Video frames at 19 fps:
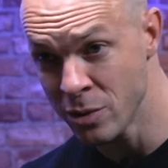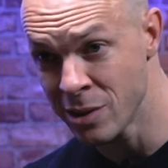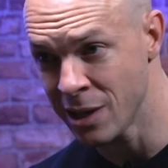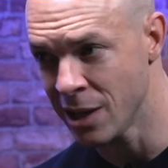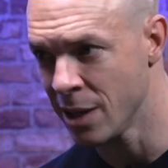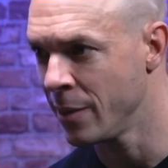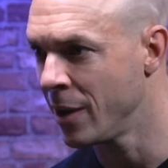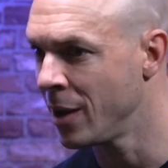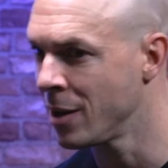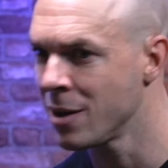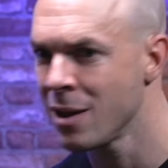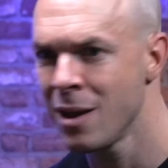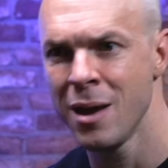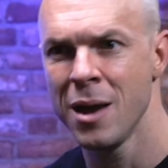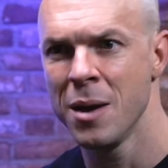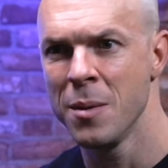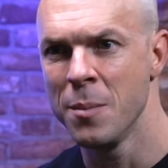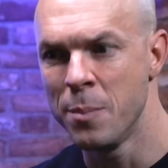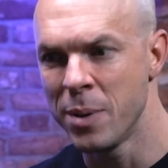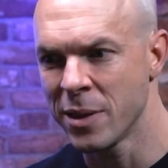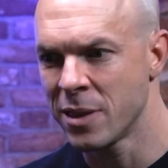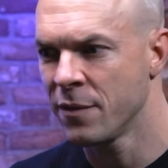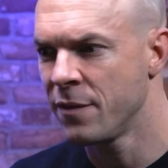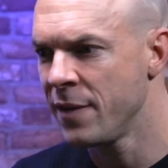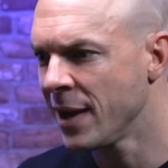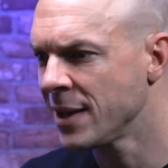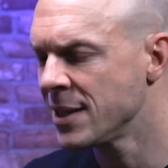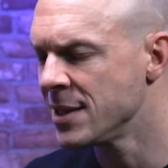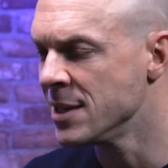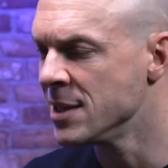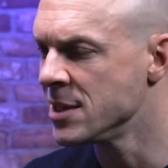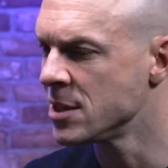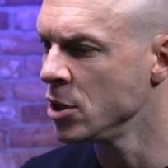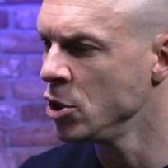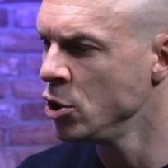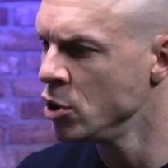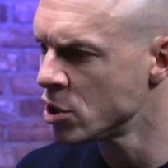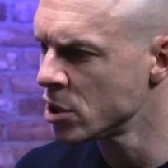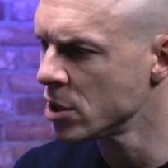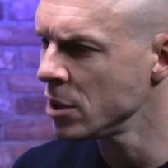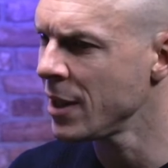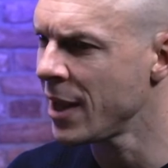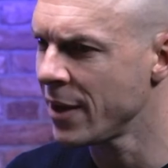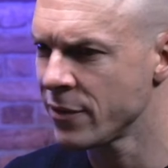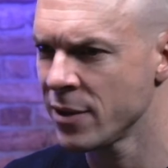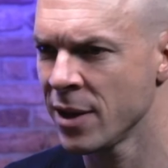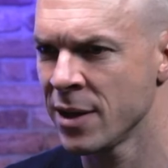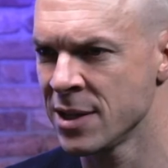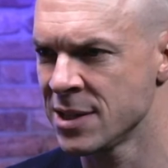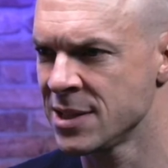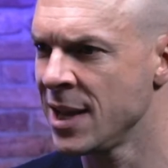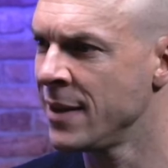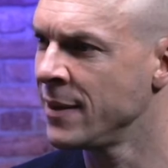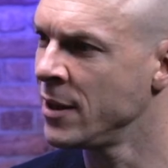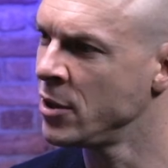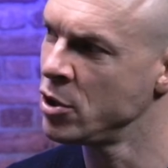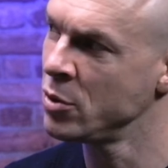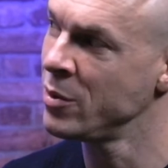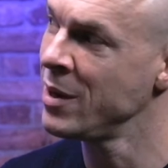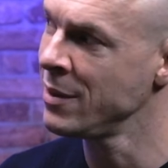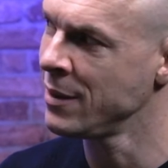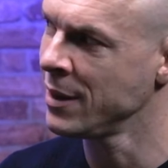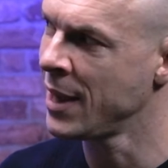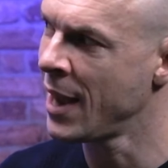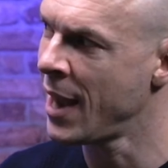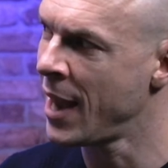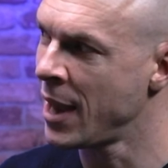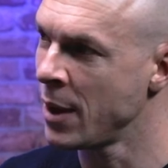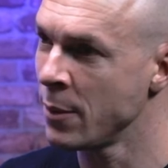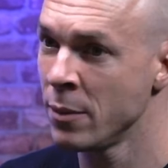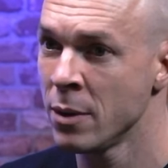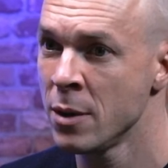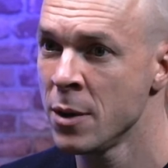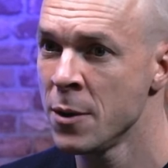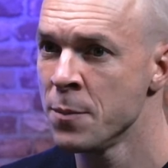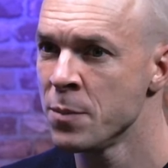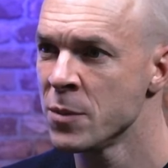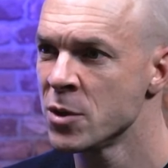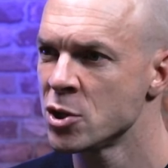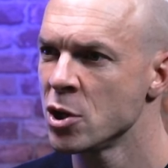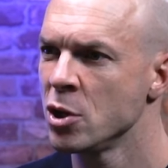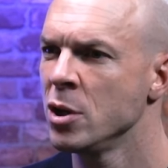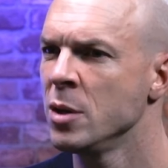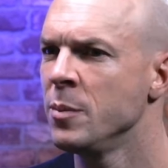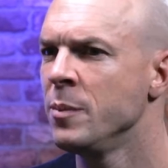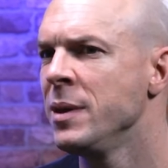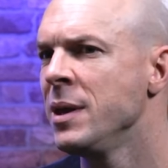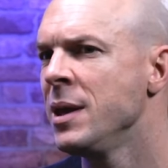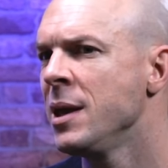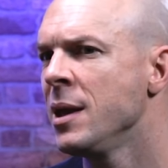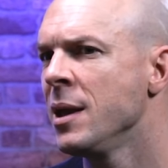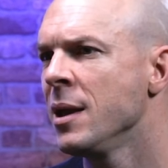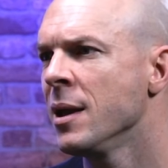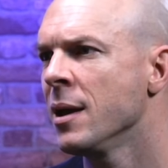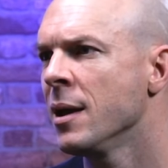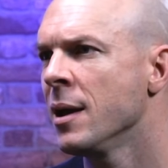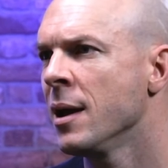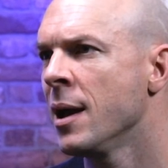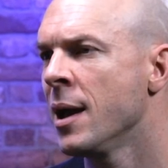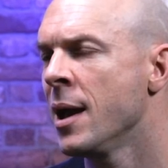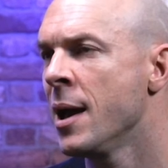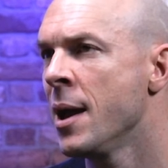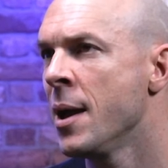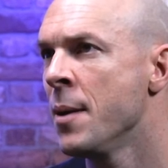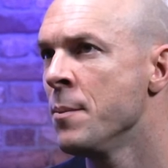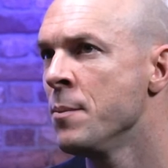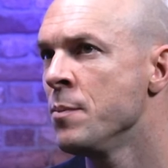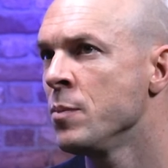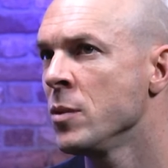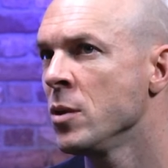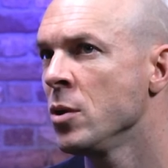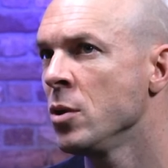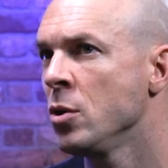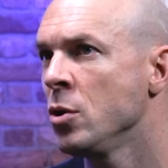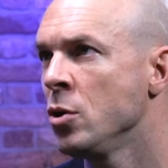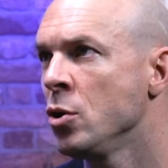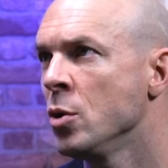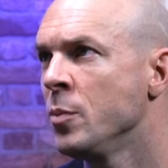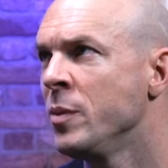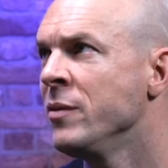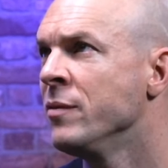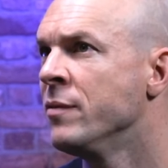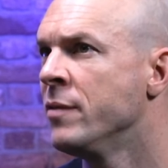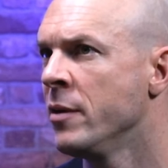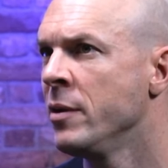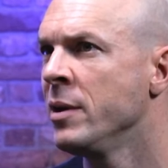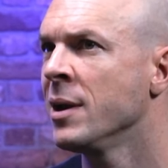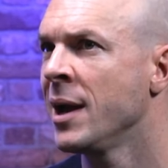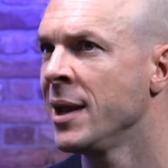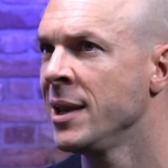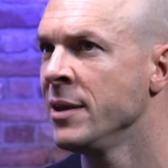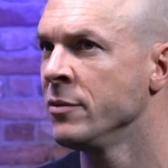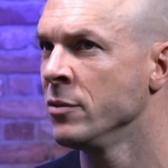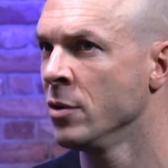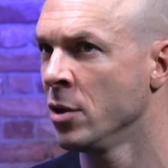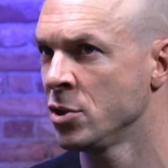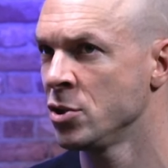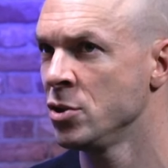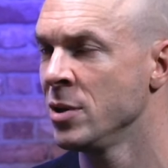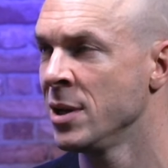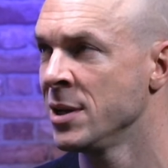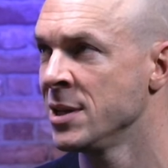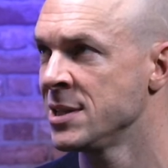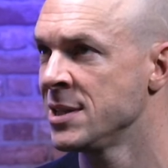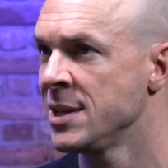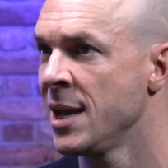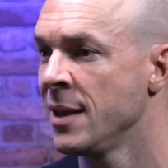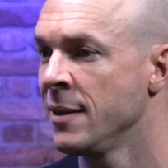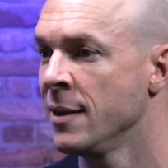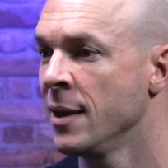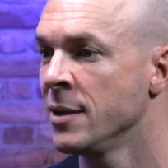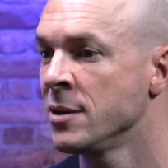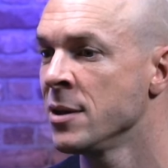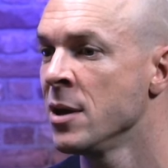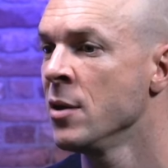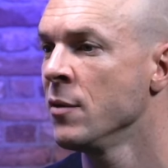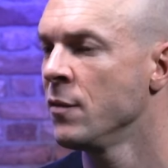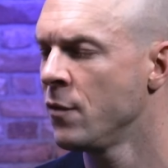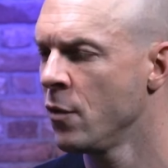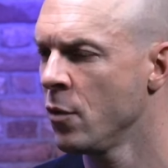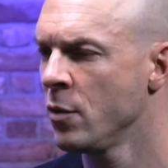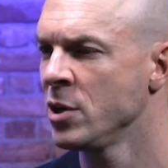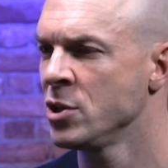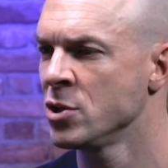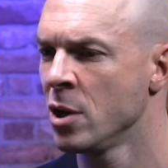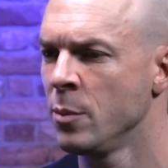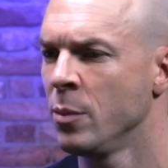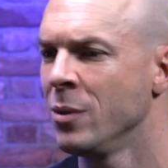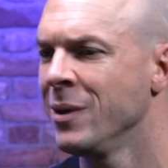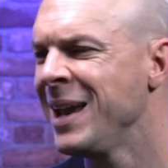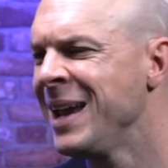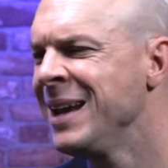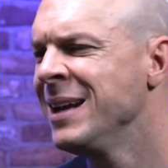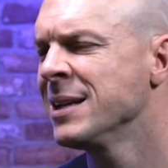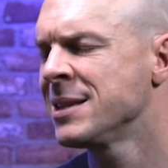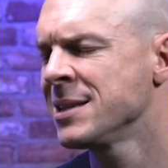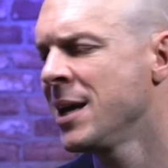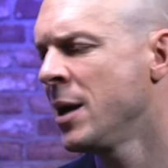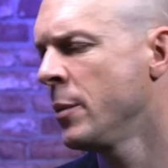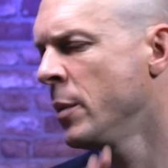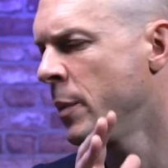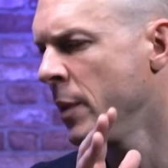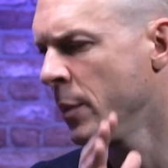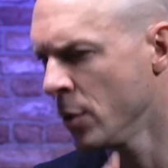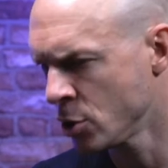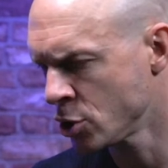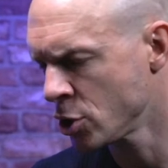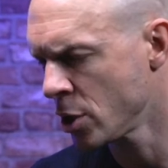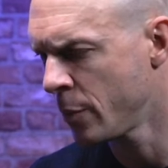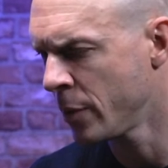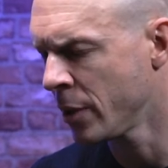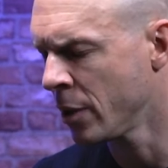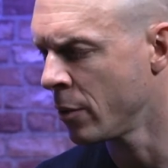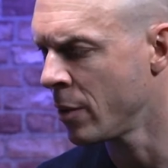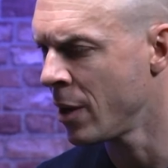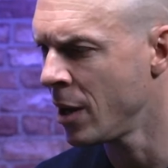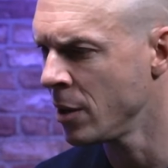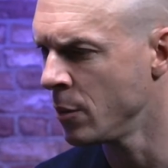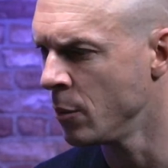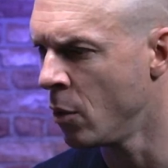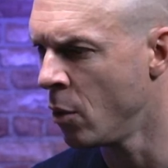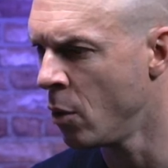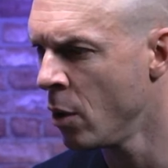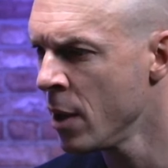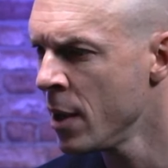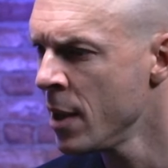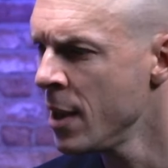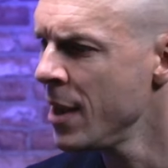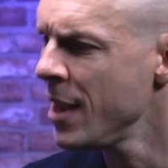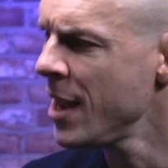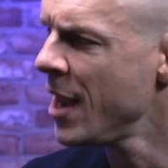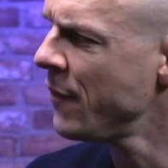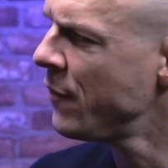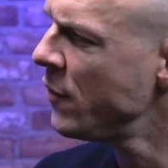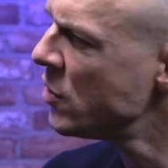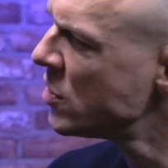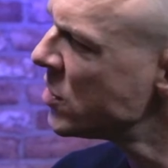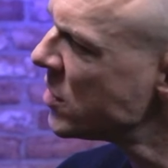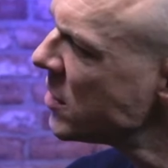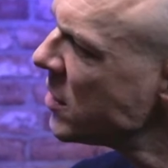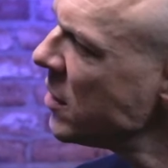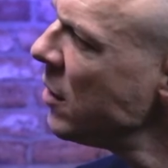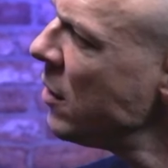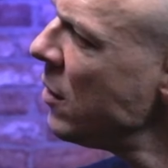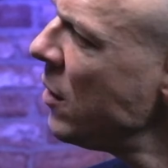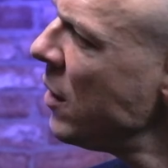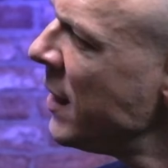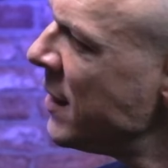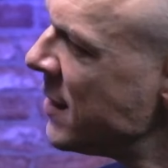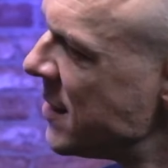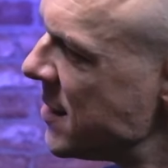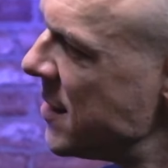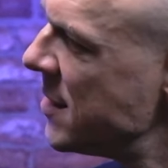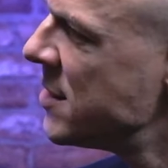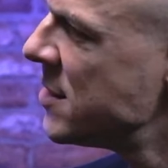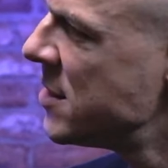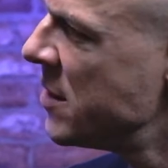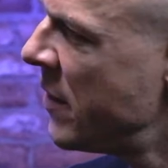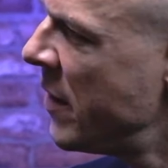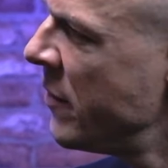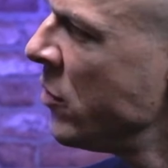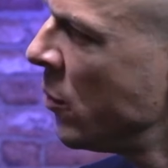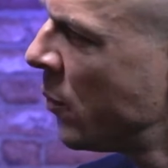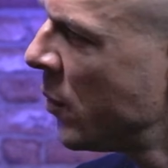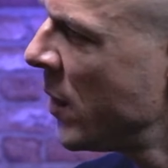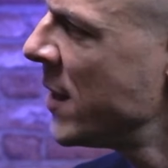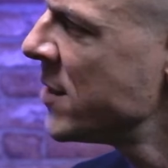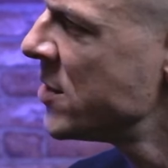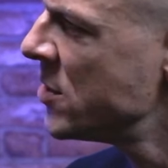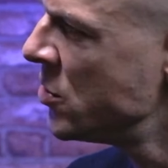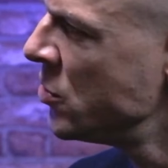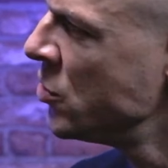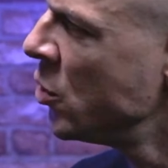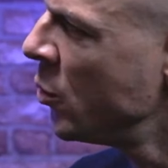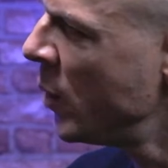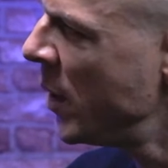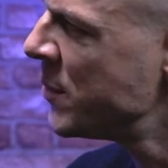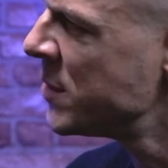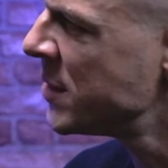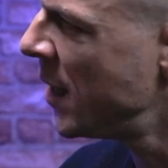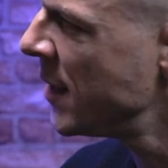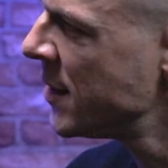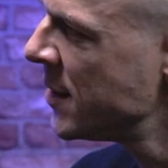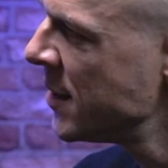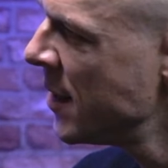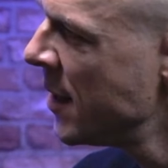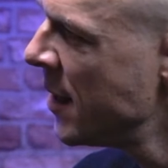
think about it. But the fact is, you still have to understand that you're in the game. So you'd be um, you'd be very naive not to understand that for example, in a time where people are shopping around more, if you still insist of having your prices on your website,